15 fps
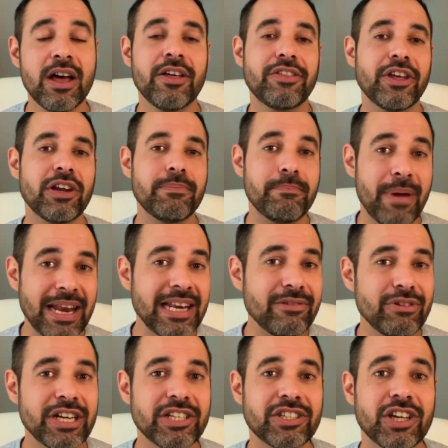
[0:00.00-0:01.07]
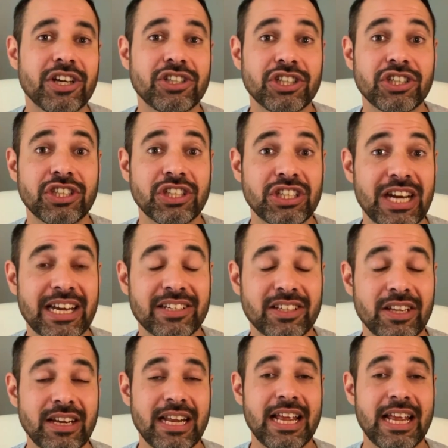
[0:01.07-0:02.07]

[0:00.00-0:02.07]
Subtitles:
that many researchers suggest that